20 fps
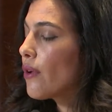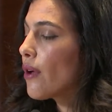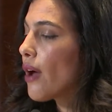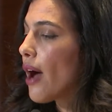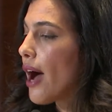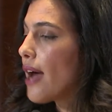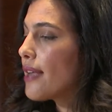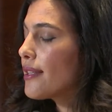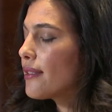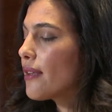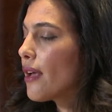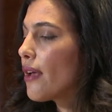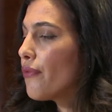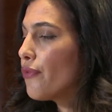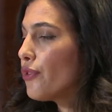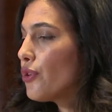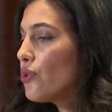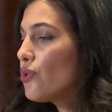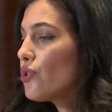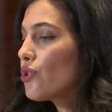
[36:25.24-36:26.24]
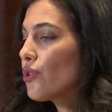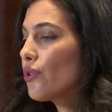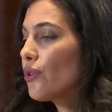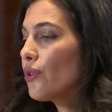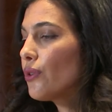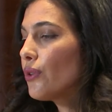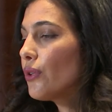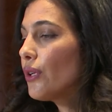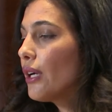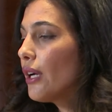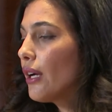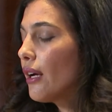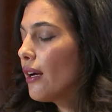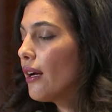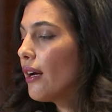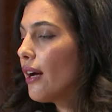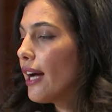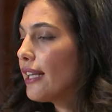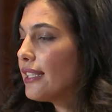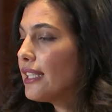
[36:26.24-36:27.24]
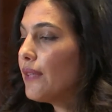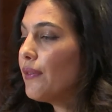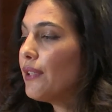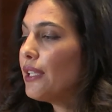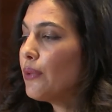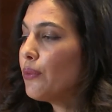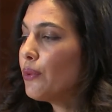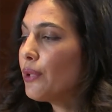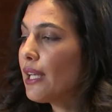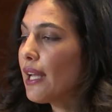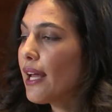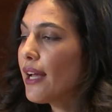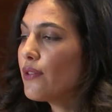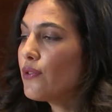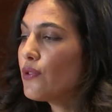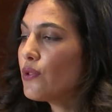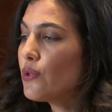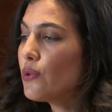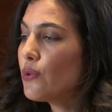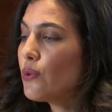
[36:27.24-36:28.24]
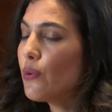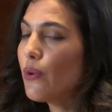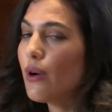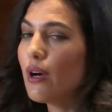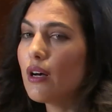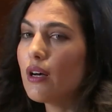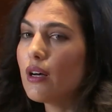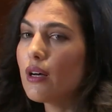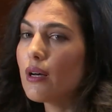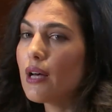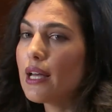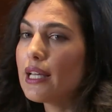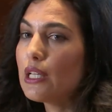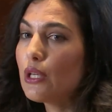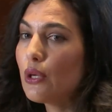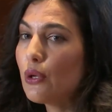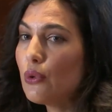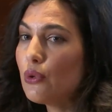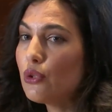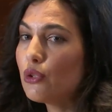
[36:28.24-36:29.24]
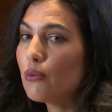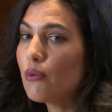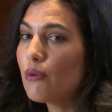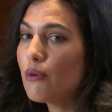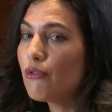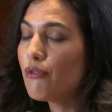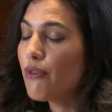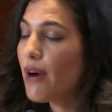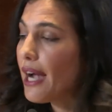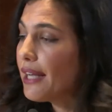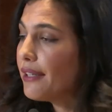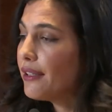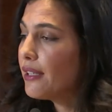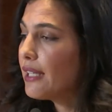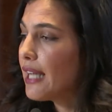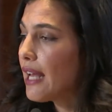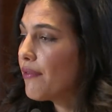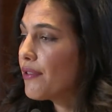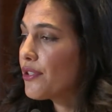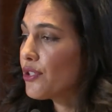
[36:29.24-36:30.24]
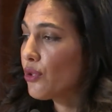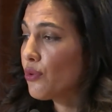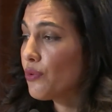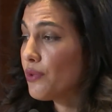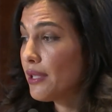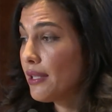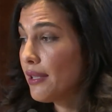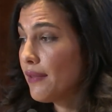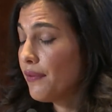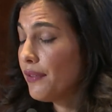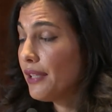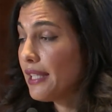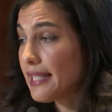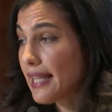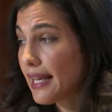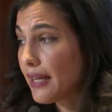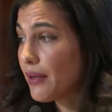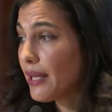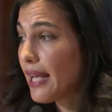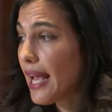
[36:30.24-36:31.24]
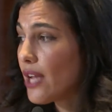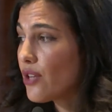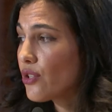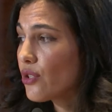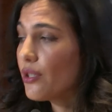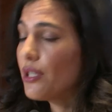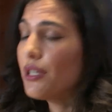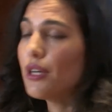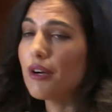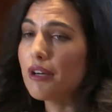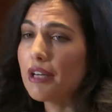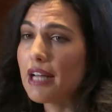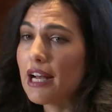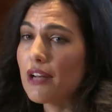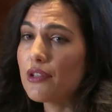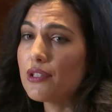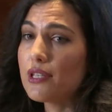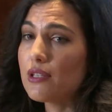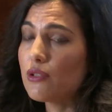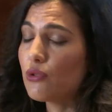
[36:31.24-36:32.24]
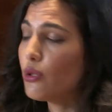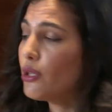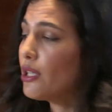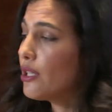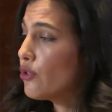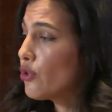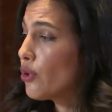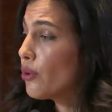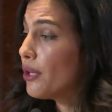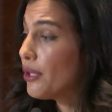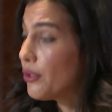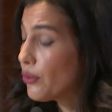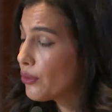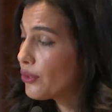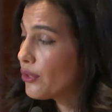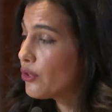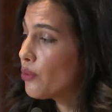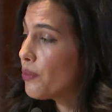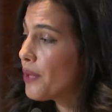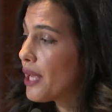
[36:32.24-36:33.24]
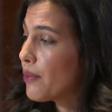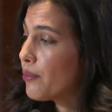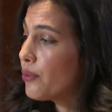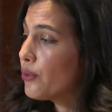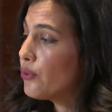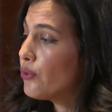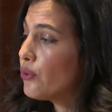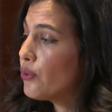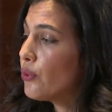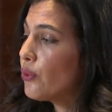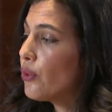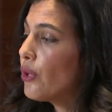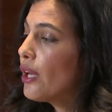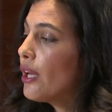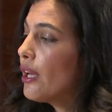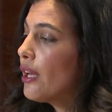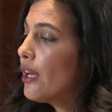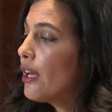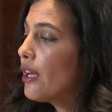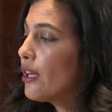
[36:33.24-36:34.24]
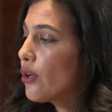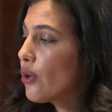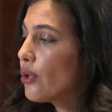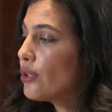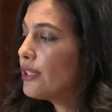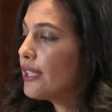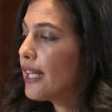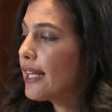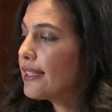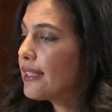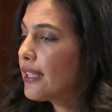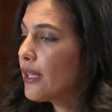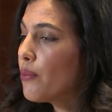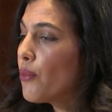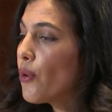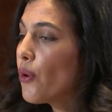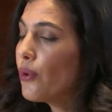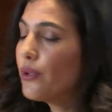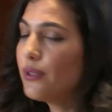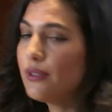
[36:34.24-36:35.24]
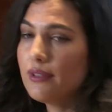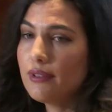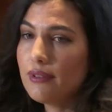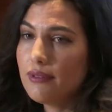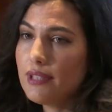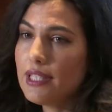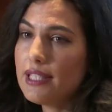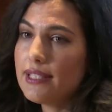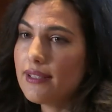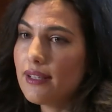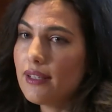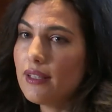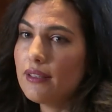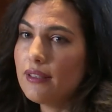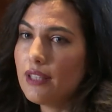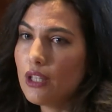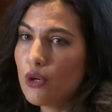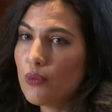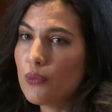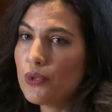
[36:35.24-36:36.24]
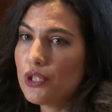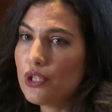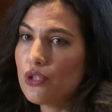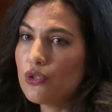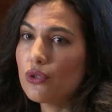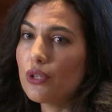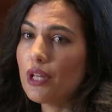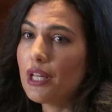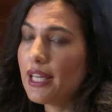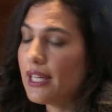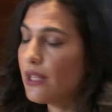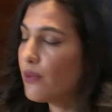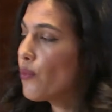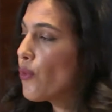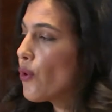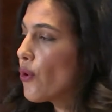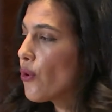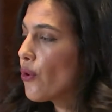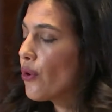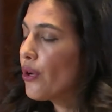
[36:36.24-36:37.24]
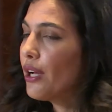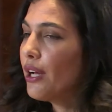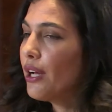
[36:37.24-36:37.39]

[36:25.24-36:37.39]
as a future activity, we'd like to include finer levels of disaggregation in our analysis in order to be able to conduct a more detailed decomposition and get more